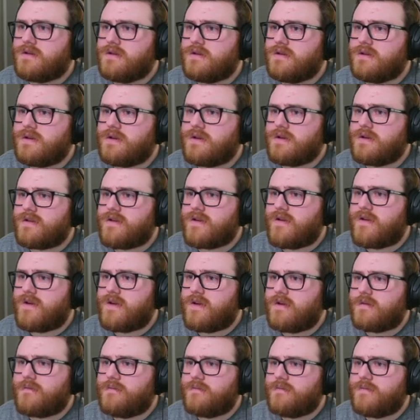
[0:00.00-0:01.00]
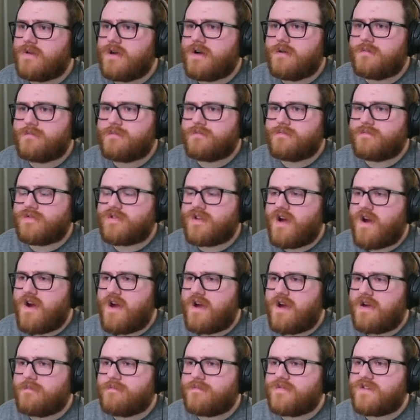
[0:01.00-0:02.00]
Is there a... Oh,
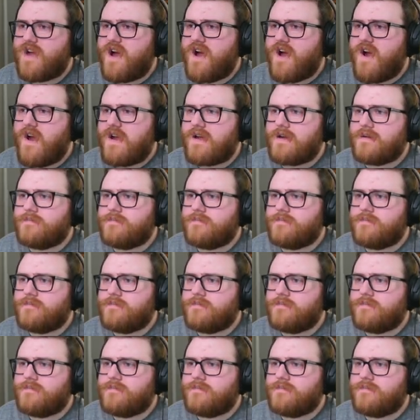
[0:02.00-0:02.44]
sorry, sorry!